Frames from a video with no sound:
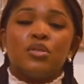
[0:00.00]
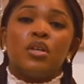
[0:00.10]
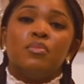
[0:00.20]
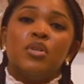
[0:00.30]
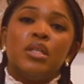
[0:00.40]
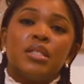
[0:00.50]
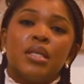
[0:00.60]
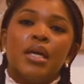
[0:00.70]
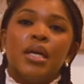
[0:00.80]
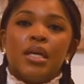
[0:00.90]
that your
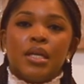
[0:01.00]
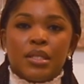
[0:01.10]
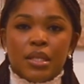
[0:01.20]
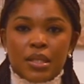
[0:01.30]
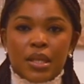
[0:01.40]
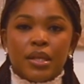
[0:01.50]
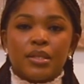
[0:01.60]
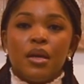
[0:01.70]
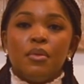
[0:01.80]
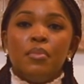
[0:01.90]
immunity is
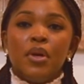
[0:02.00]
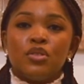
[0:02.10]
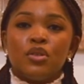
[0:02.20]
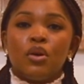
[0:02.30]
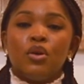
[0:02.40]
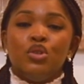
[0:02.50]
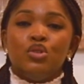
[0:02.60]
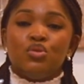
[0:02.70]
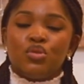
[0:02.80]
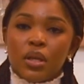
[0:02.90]
intact. Make sure
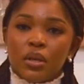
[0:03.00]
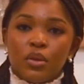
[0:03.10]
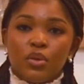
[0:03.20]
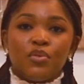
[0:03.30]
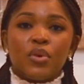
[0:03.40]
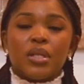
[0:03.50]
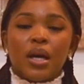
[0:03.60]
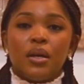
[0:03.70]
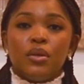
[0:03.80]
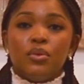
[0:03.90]
you drink a lot of
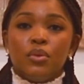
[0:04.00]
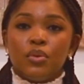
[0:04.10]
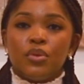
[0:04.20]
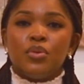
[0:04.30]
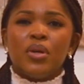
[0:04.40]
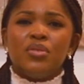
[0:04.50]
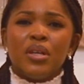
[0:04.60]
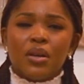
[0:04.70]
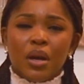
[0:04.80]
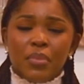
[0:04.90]
water. Don't hold urine.
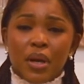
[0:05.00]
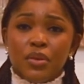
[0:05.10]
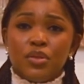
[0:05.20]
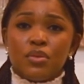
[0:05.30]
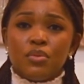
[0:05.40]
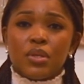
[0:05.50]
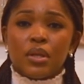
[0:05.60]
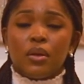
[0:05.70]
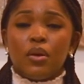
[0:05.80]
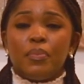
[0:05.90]
Drink cranberry juice
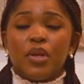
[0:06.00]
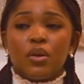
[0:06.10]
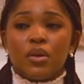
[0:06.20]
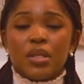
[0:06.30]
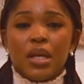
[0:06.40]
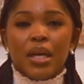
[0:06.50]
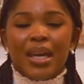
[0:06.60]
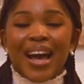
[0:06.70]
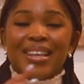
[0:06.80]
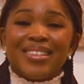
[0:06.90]
a lot, because
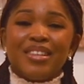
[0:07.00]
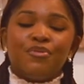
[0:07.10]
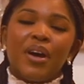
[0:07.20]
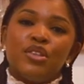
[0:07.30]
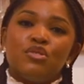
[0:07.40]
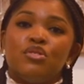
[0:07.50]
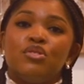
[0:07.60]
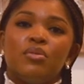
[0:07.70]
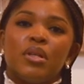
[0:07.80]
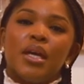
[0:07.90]
it acidifies your
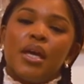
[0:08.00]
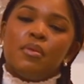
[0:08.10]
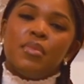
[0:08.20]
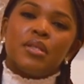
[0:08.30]
urine and